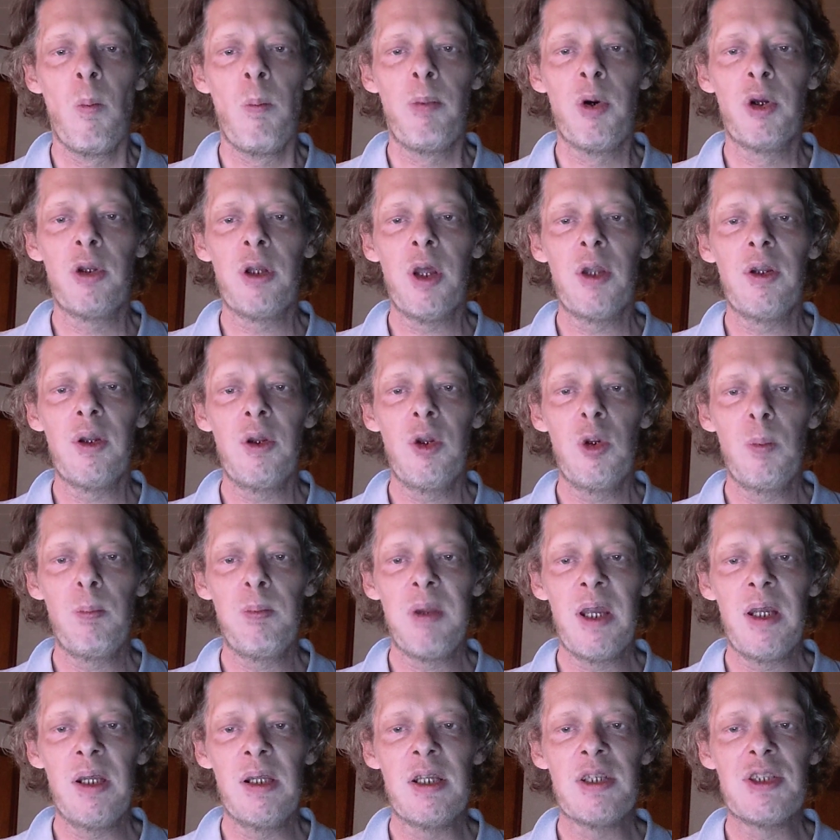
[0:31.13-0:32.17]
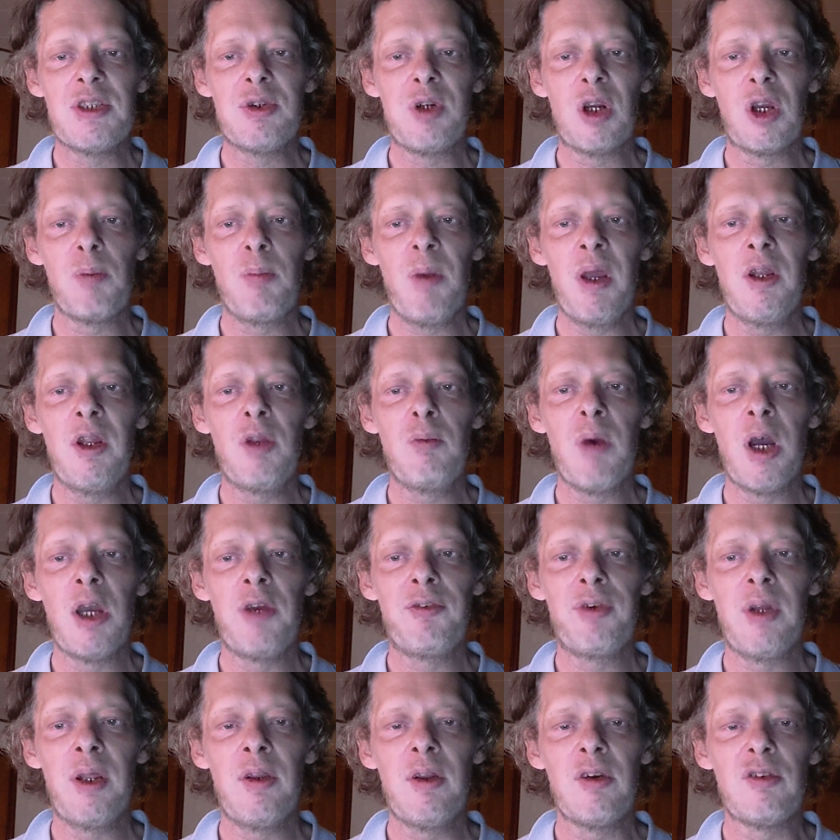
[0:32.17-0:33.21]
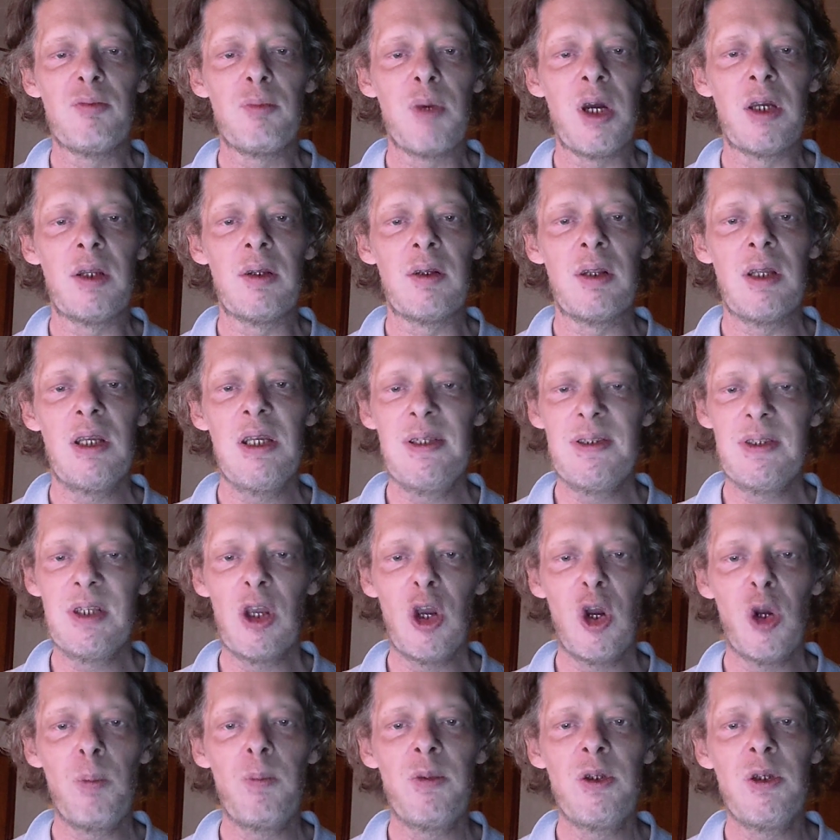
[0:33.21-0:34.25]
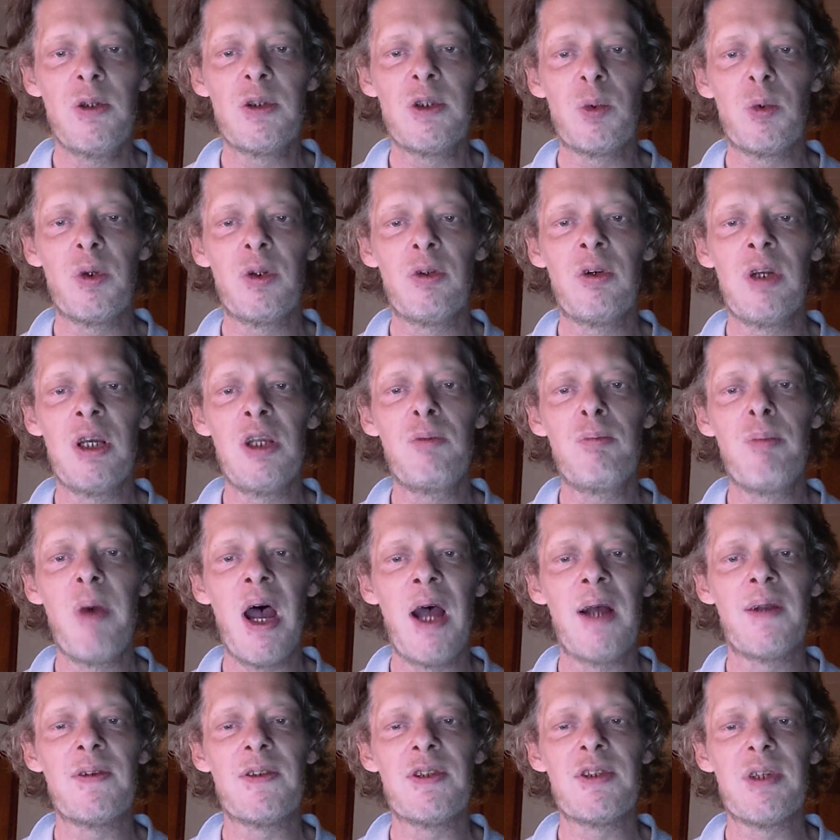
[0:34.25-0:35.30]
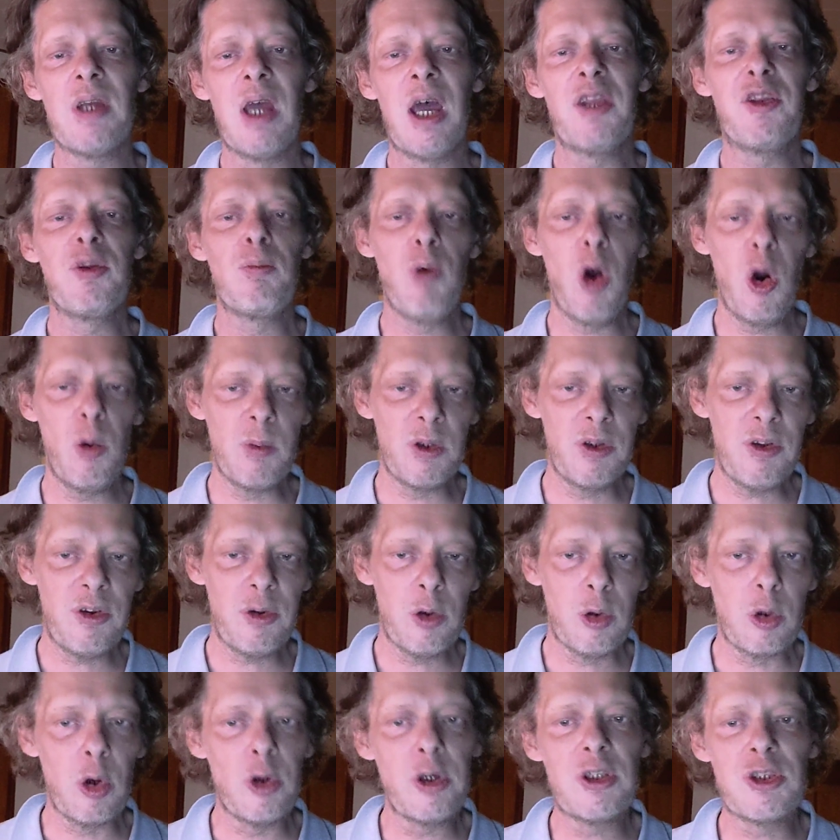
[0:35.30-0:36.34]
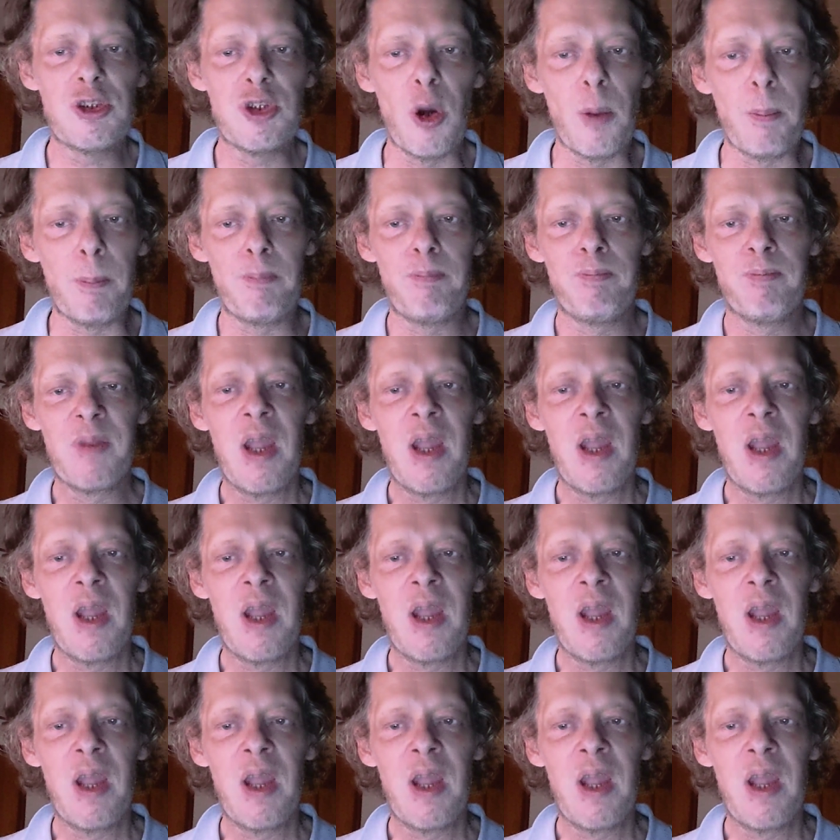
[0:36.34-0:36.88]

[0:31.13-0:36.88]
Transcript: Put on a new playlist recommended by a friend of mine. Easygoing music with great bands. At the moment, Roiksop.